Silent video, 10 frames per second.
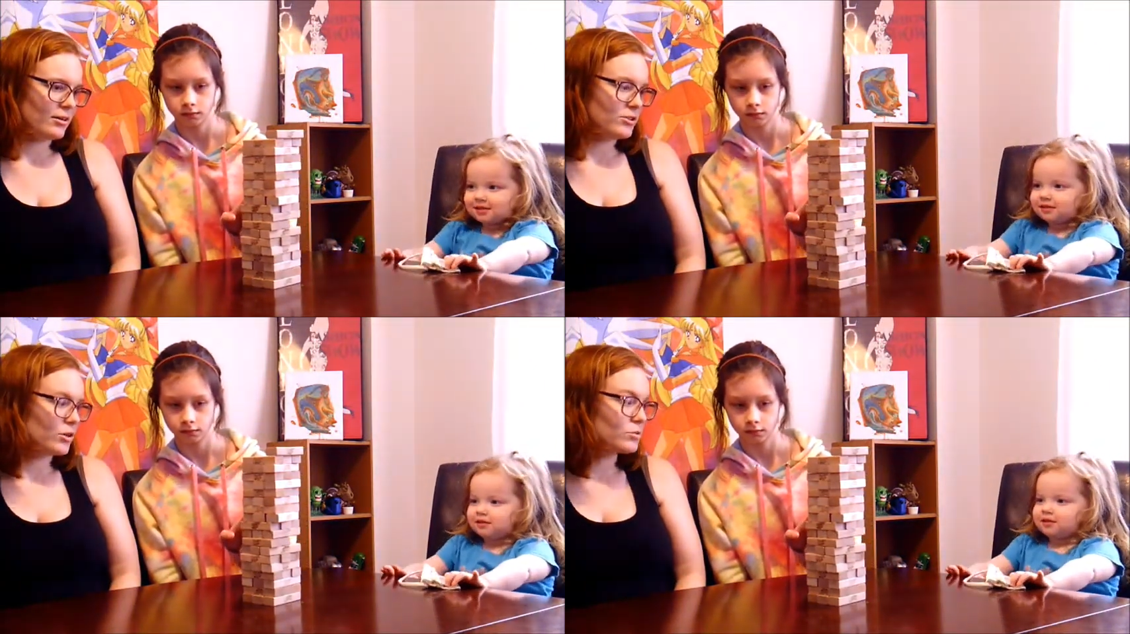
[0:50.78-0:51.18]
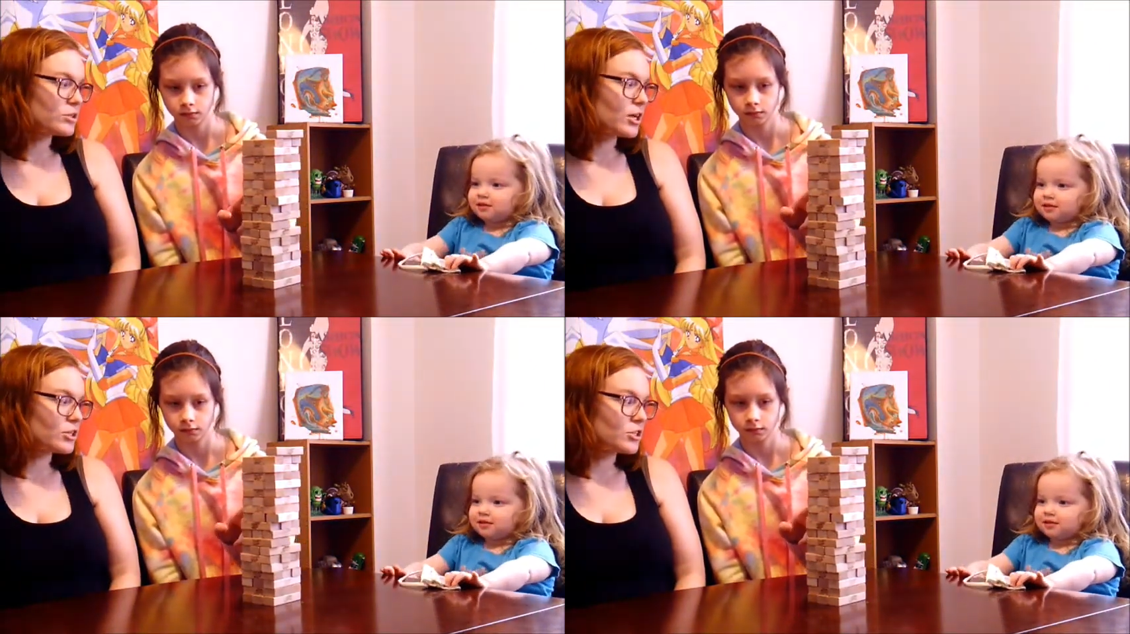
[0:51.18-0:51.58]
Speaker 1: Don't
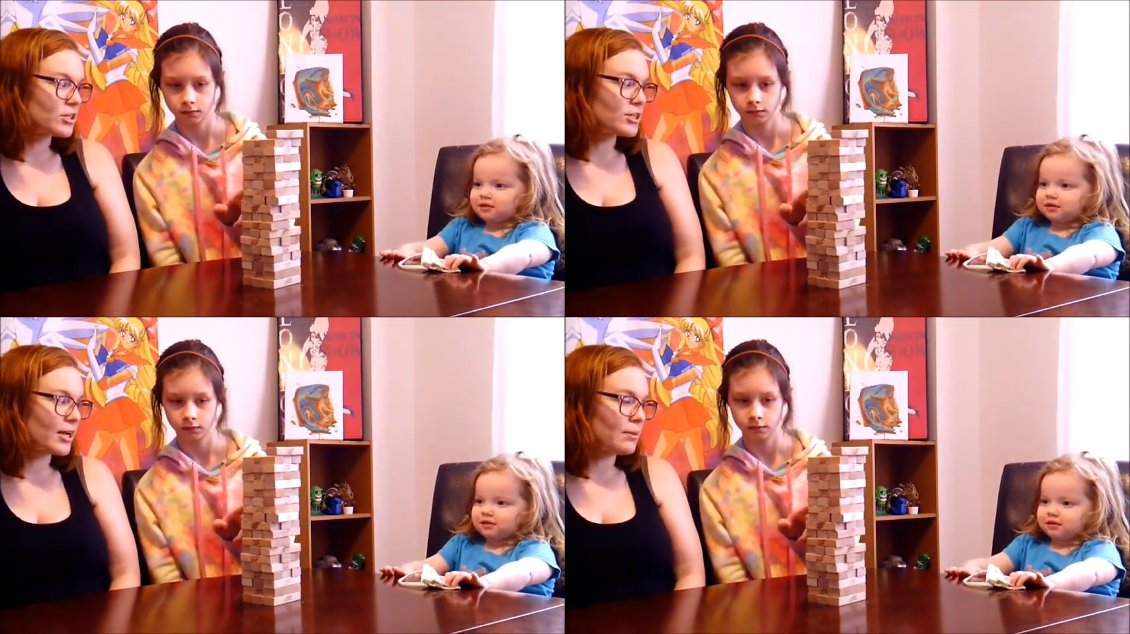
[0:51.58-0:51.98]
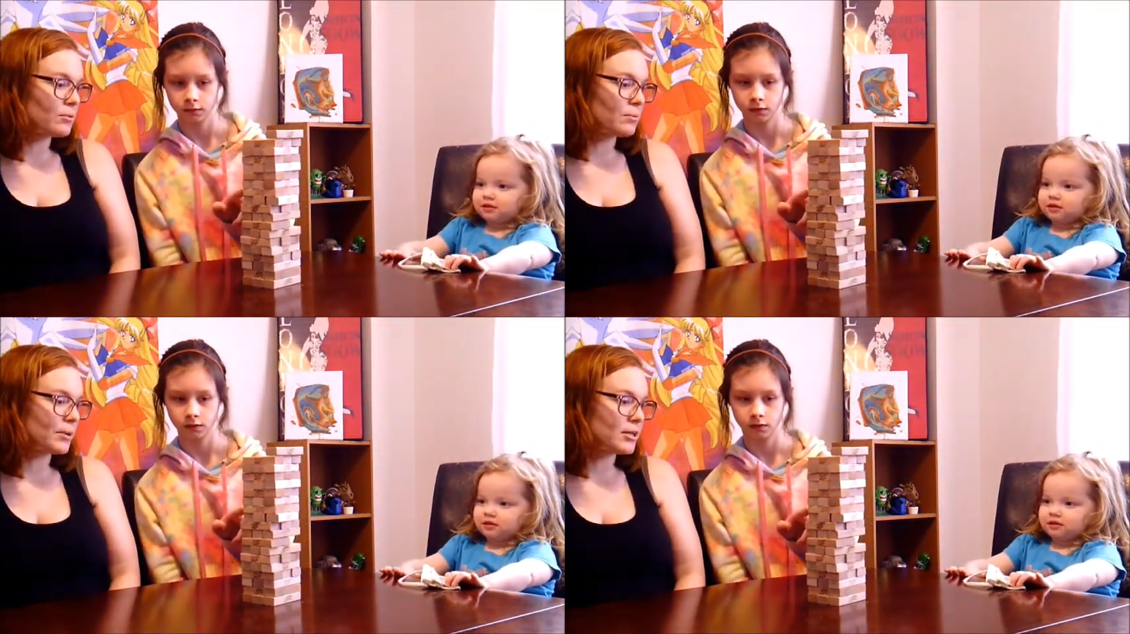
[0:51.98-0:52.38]
touch the table,
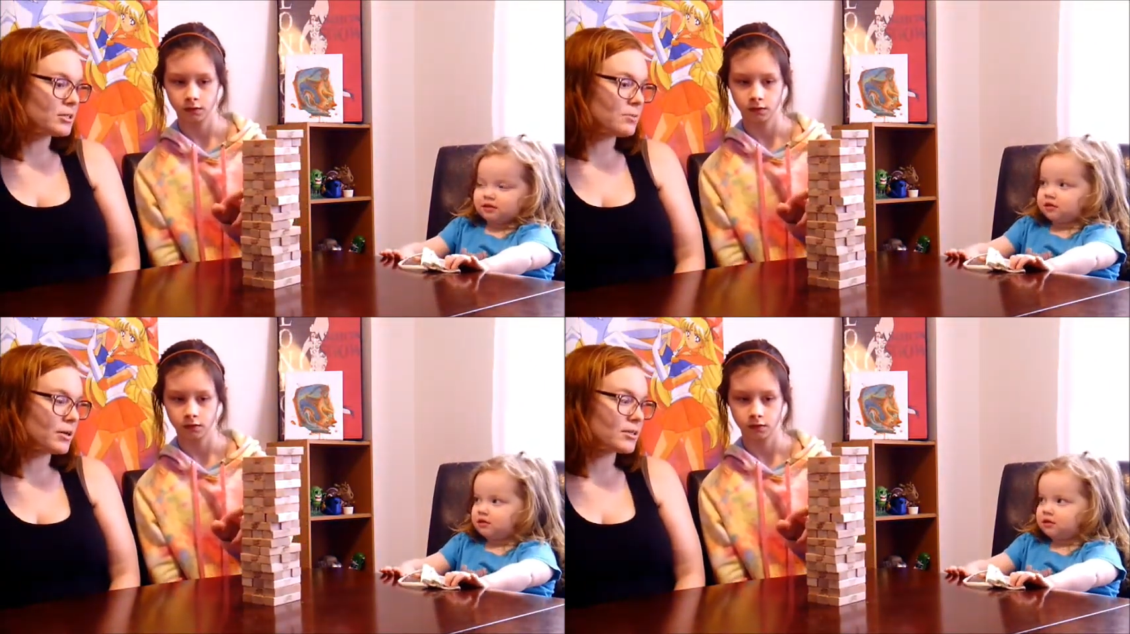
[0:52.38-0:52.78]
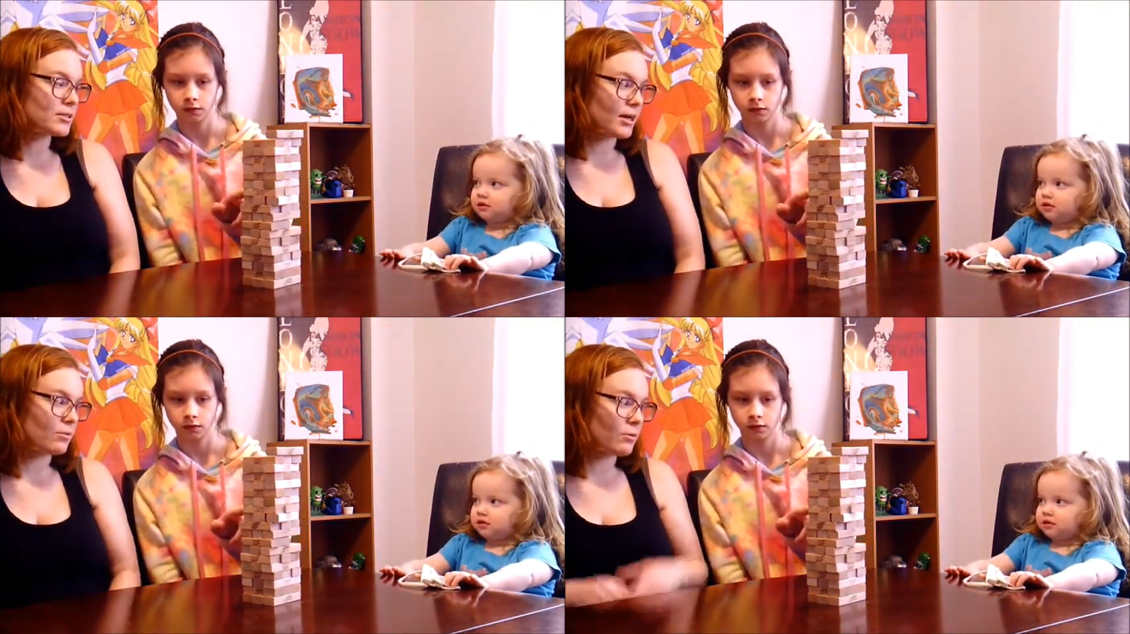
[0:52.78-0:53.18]
please, because
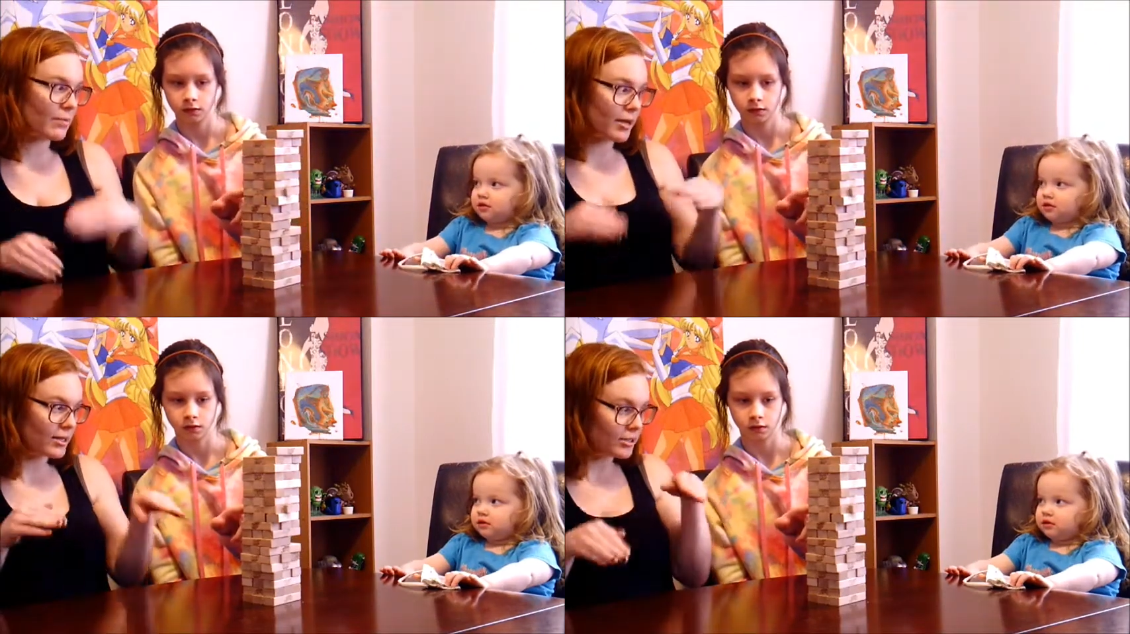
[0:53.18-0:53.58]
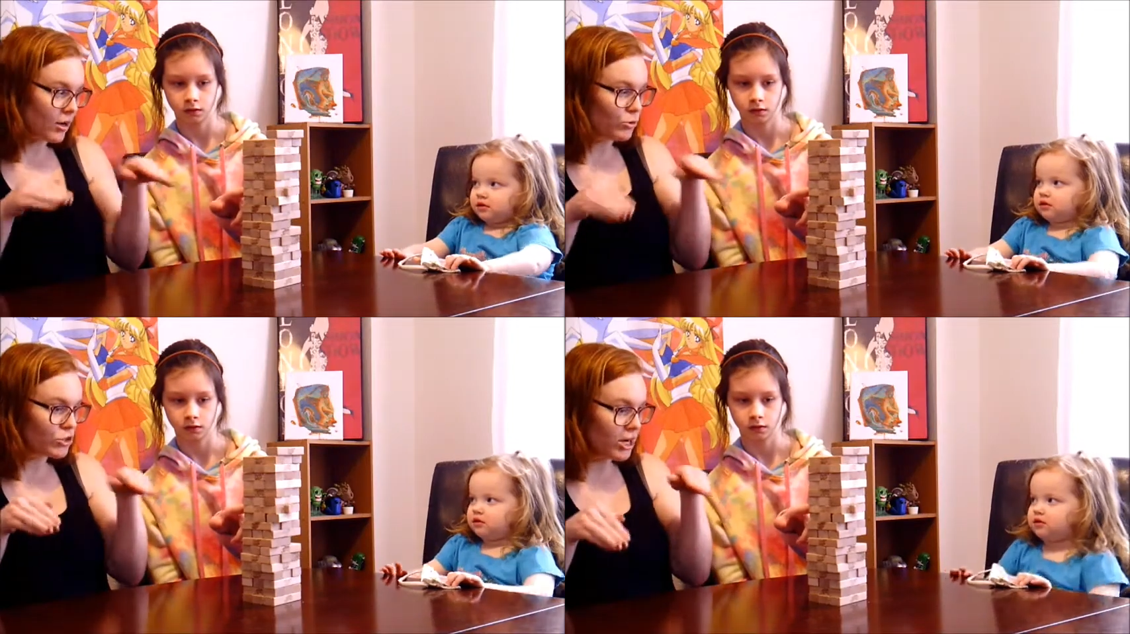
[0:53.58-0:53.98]
that will make it
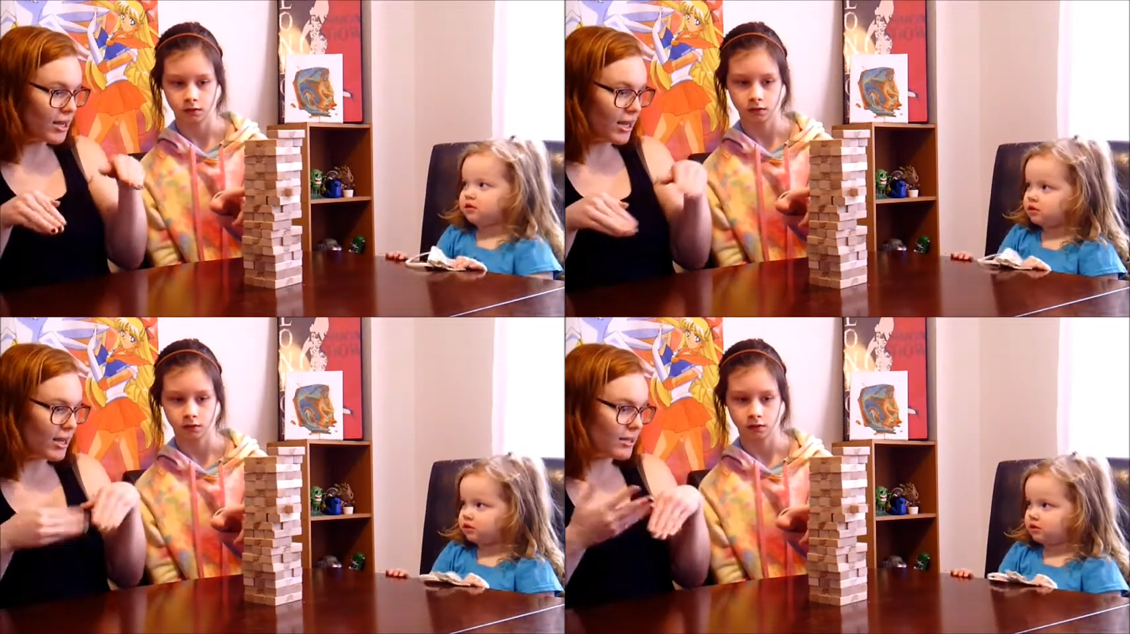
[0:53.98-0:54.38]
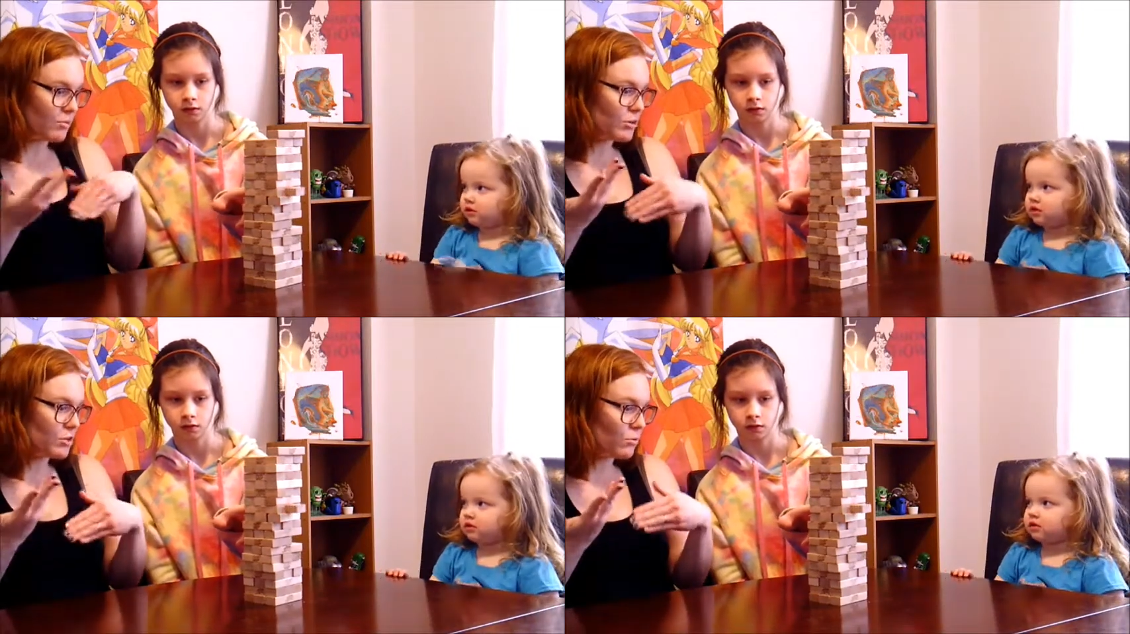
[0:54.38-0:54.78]
go shaky, and then
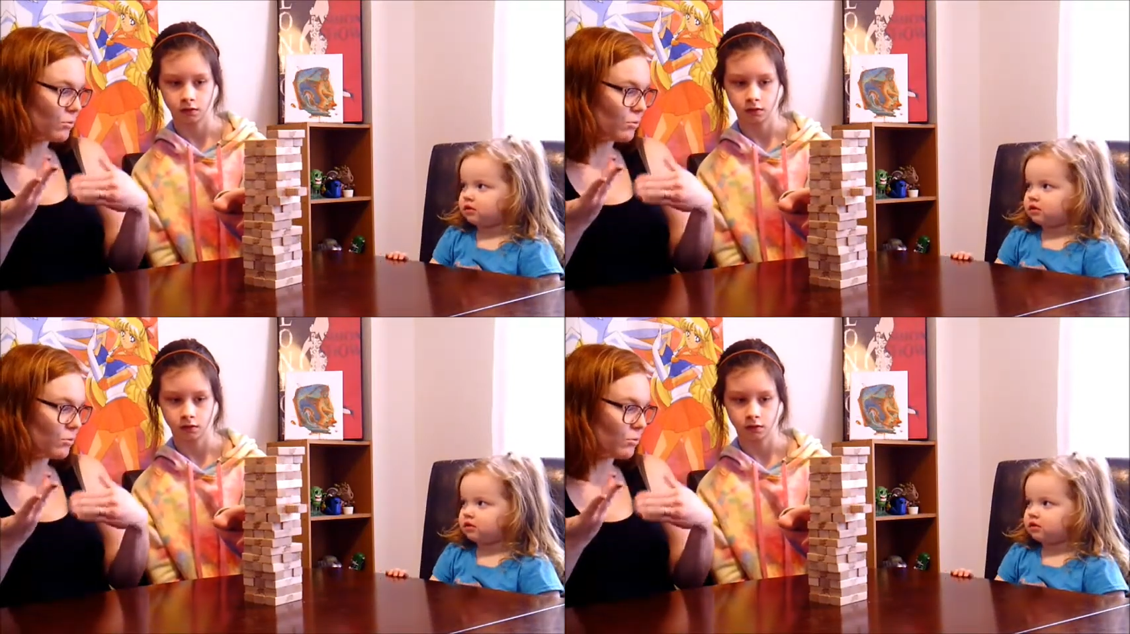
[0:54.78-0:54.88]
we don't,